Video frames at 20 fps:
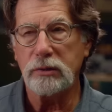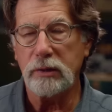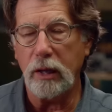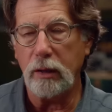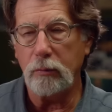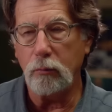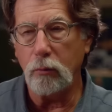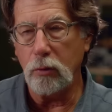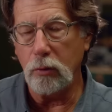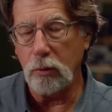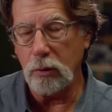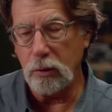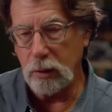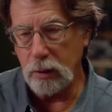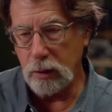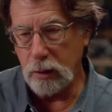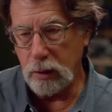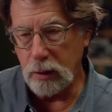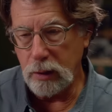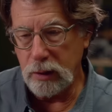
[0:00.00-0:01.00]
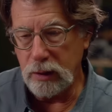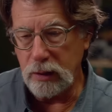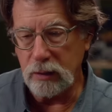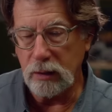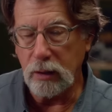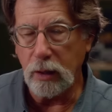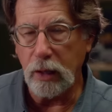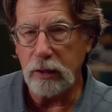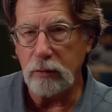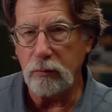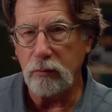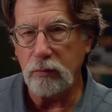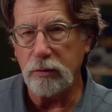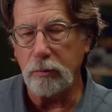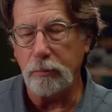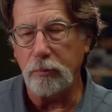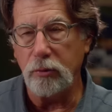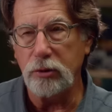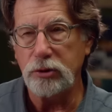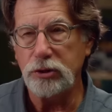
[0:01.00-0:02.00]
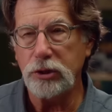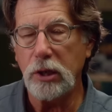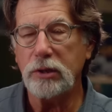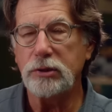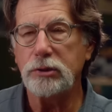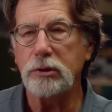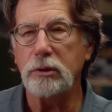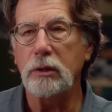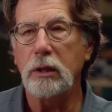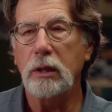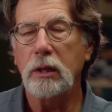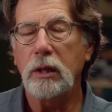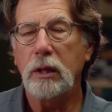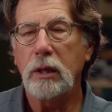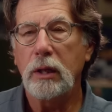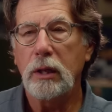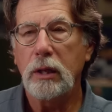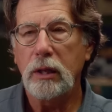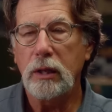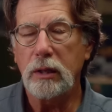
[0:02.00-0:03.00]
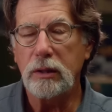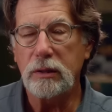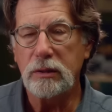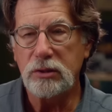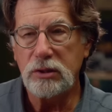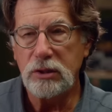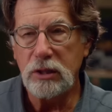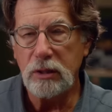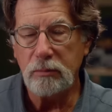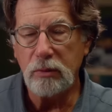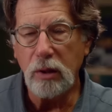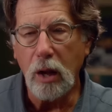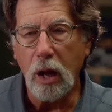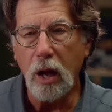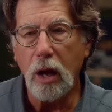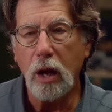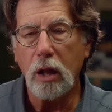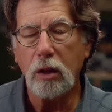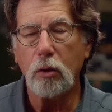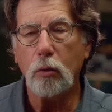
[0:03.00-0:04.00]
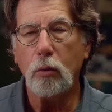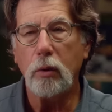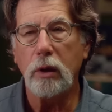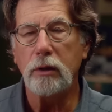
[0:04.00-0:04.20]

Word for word: that were in line with the projection. It seemed hollow